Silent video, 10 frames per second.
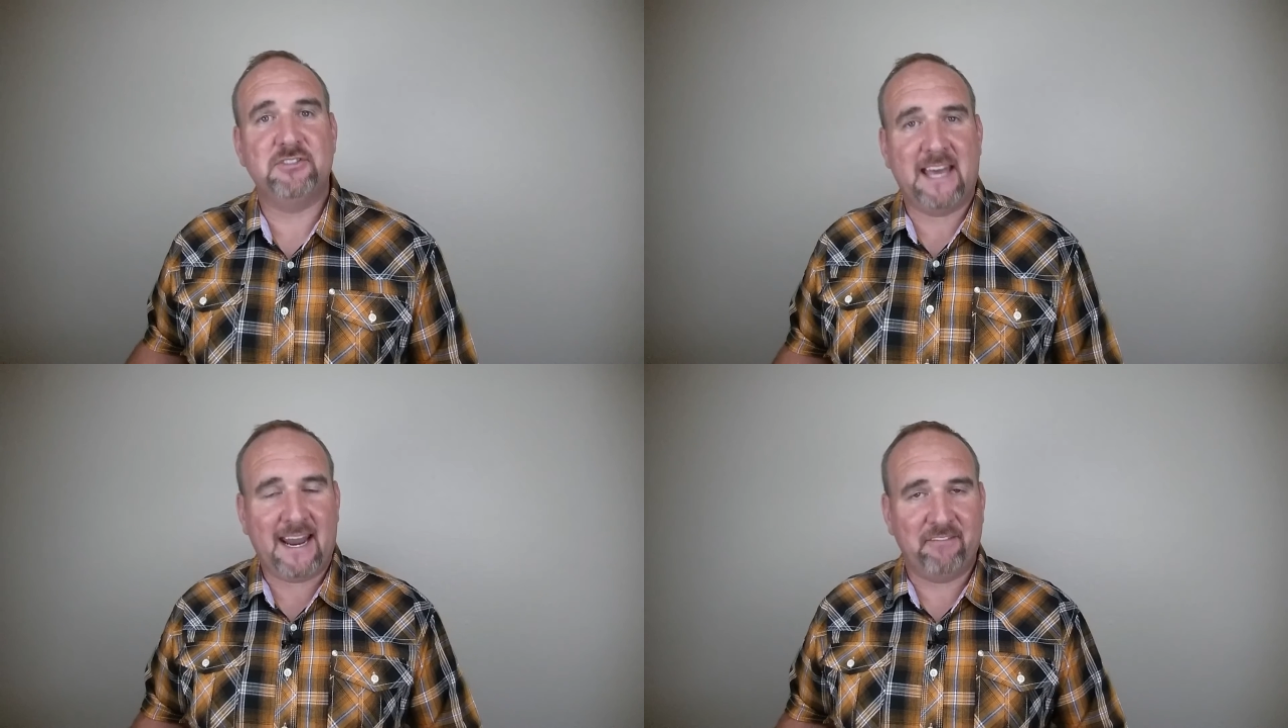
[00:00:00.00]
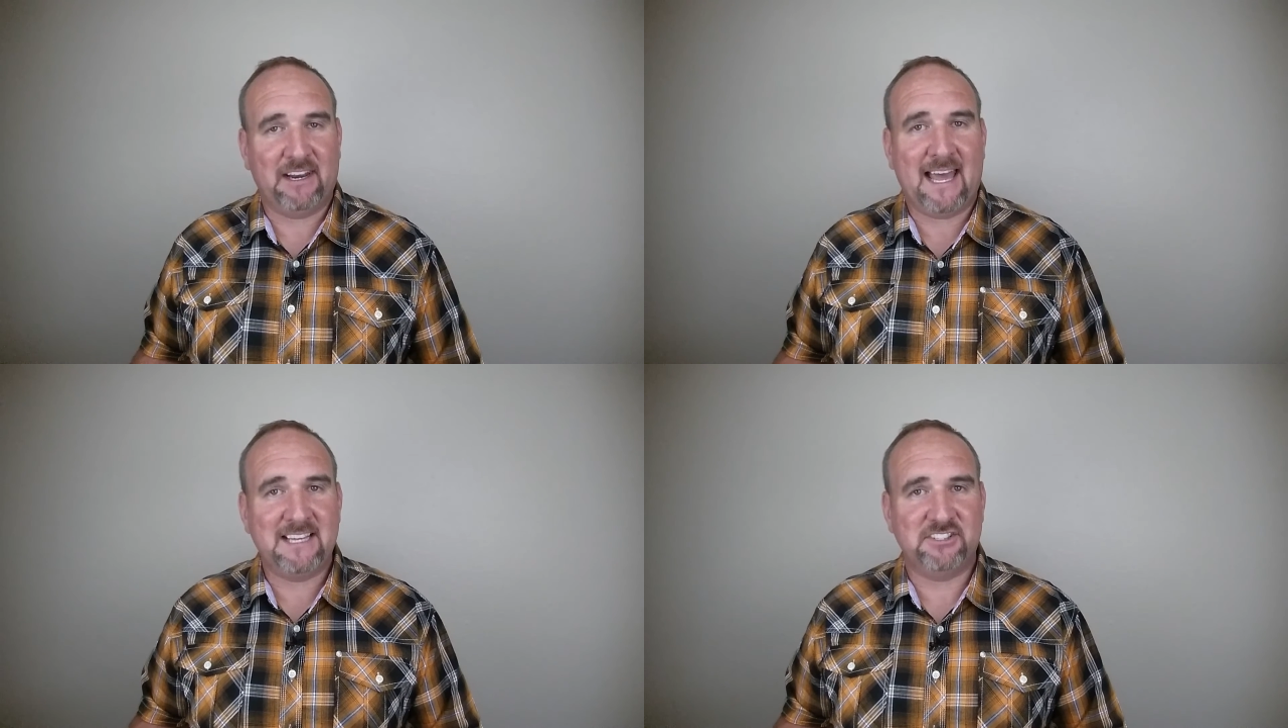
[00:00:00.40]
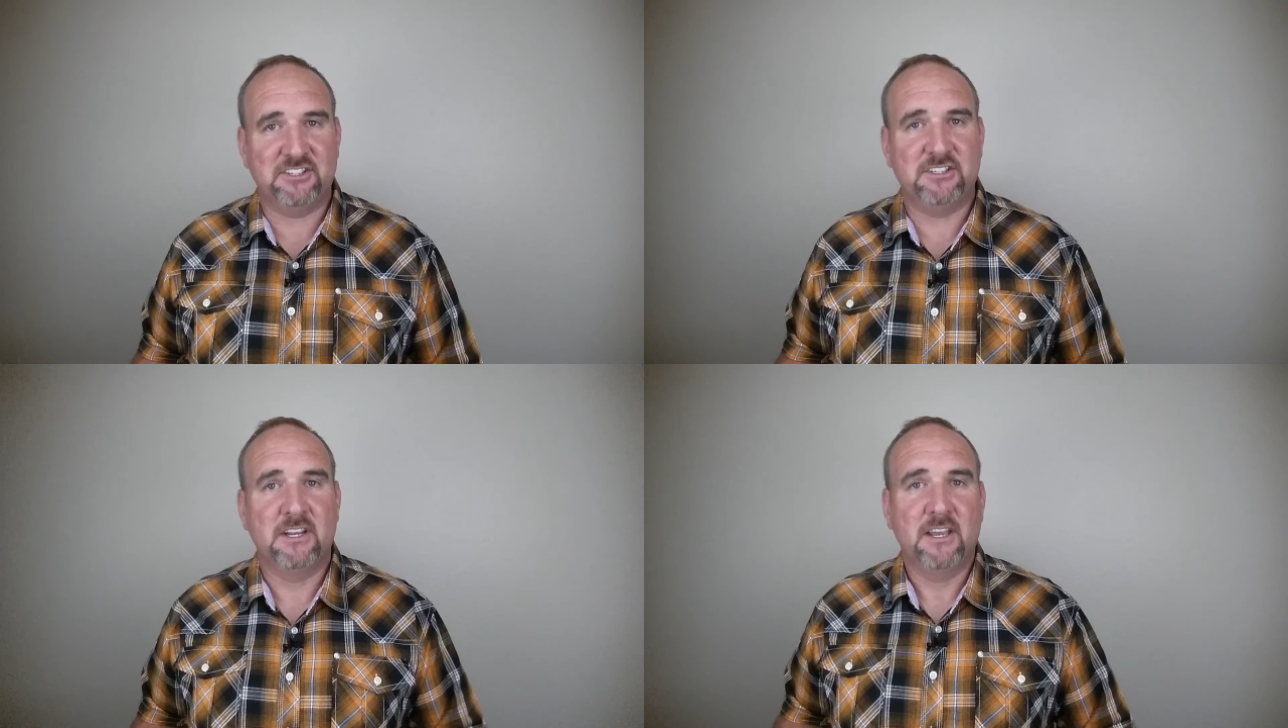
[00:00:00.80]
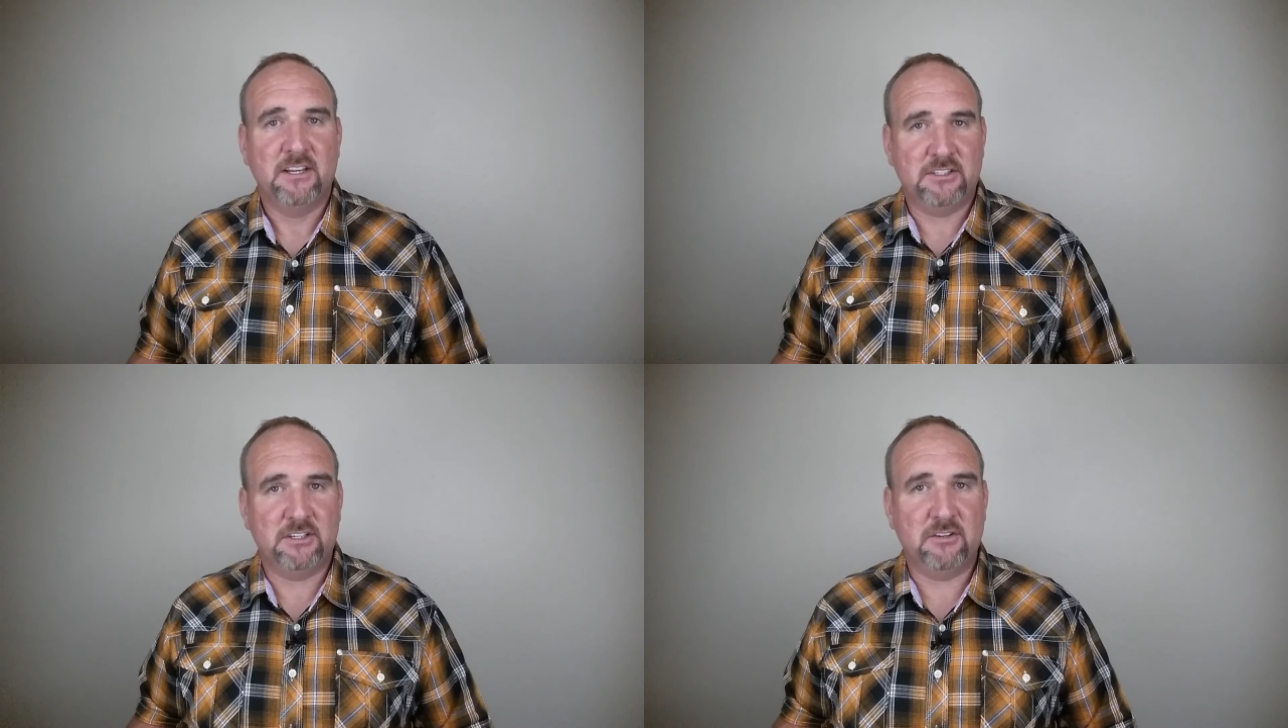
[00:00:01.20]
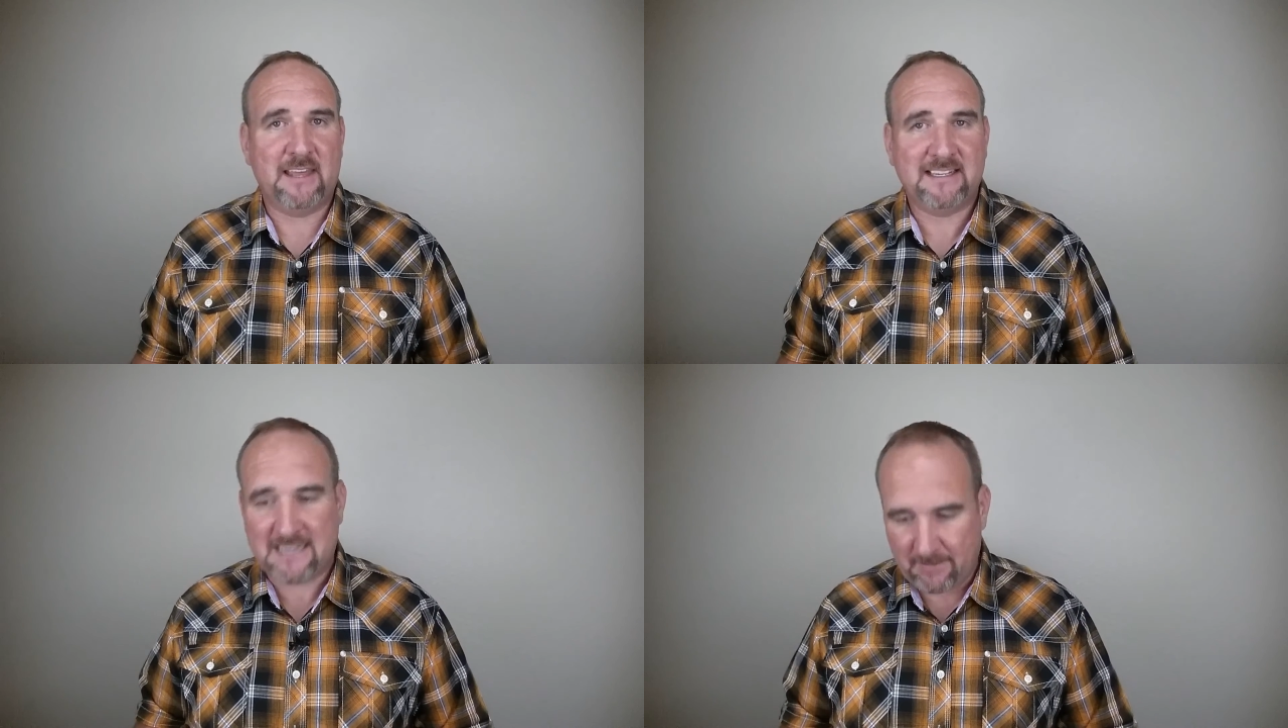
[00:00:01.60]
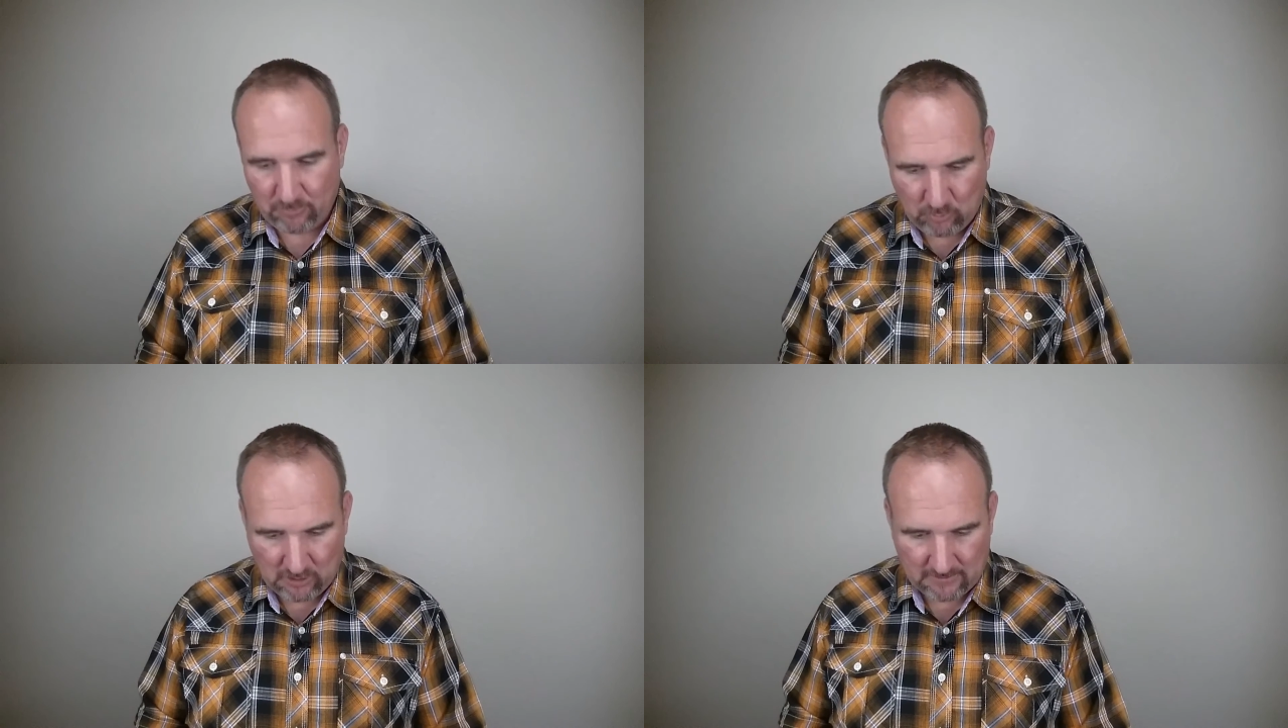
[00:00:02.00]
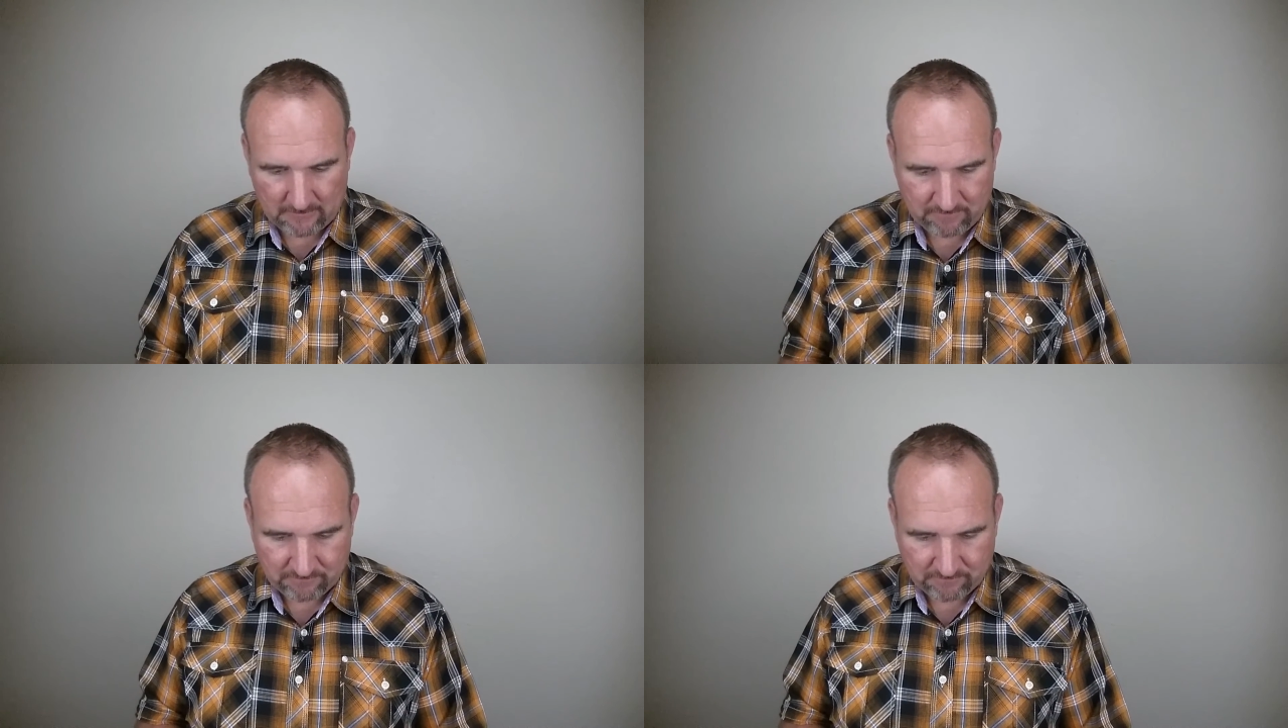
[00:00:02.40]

you got to have a license to do that type of work.